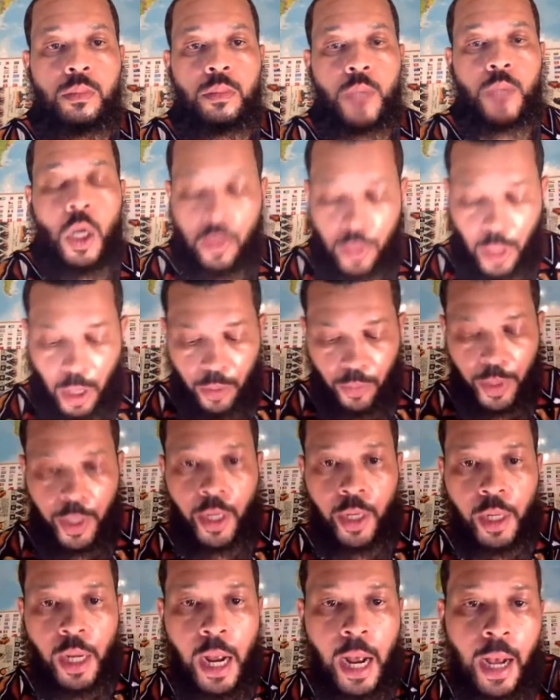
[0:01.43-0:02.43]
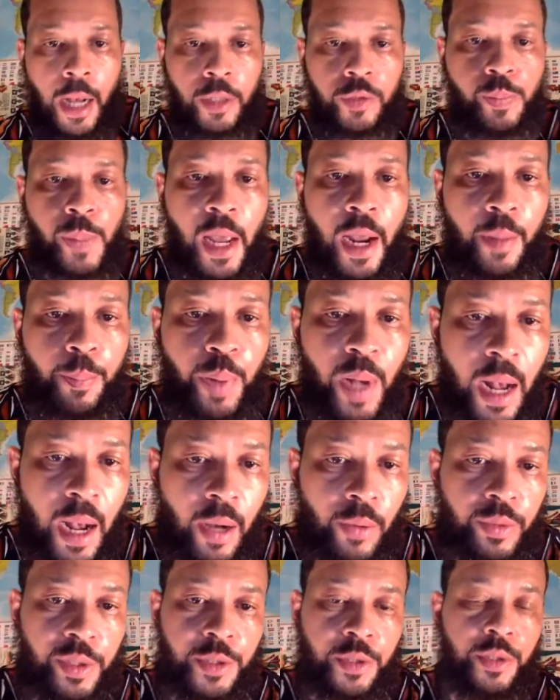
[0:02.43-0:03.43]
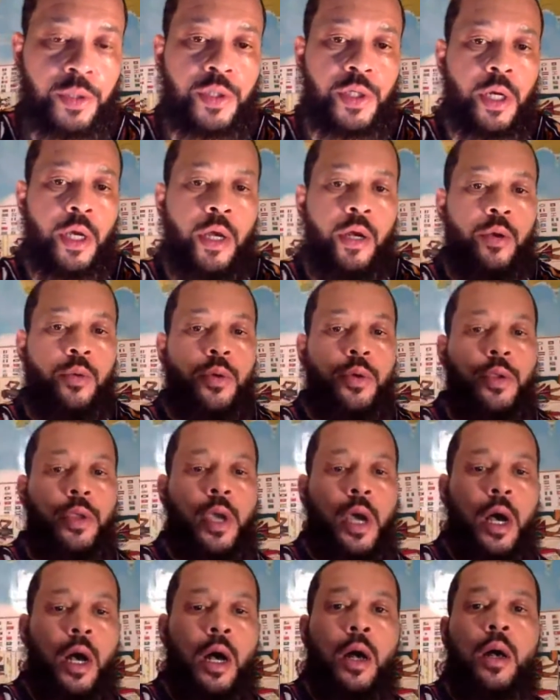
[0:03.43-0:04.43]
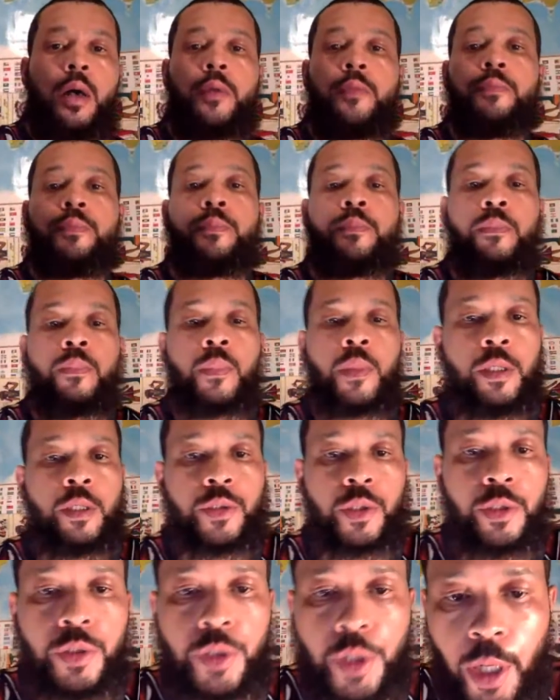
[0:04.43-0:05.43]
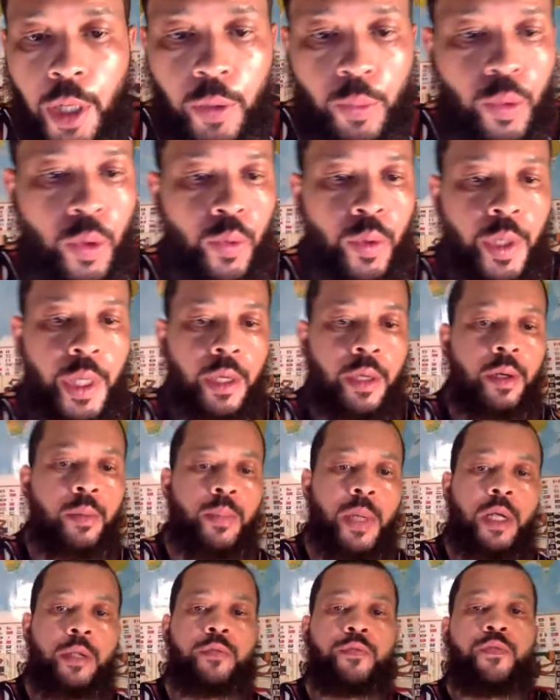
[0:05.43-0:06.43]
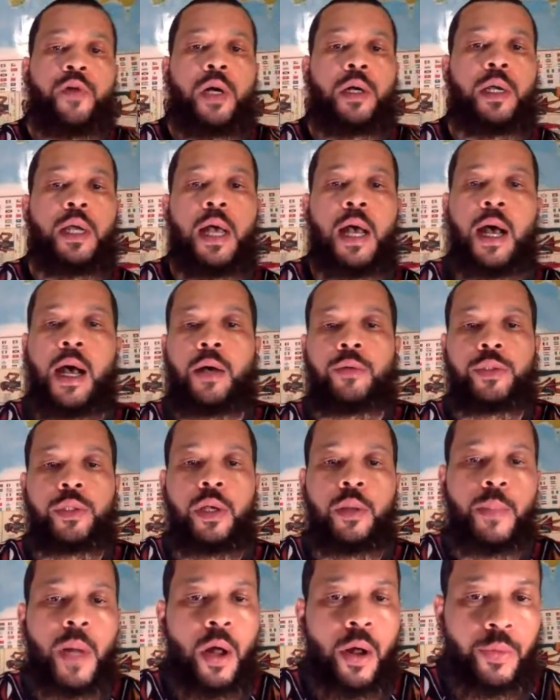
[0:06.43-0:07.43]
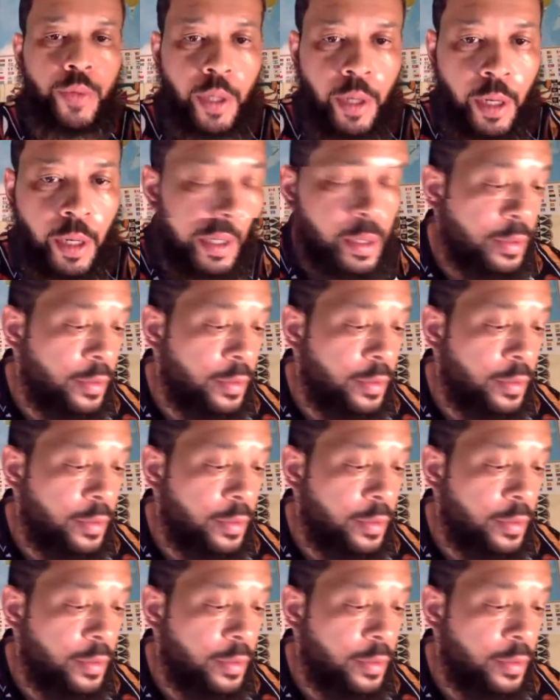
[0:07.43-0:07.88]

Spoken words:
Okay, we in the house. Black Power. It's the general, y'all. It's the general. We in the motherfucking house. Come on in.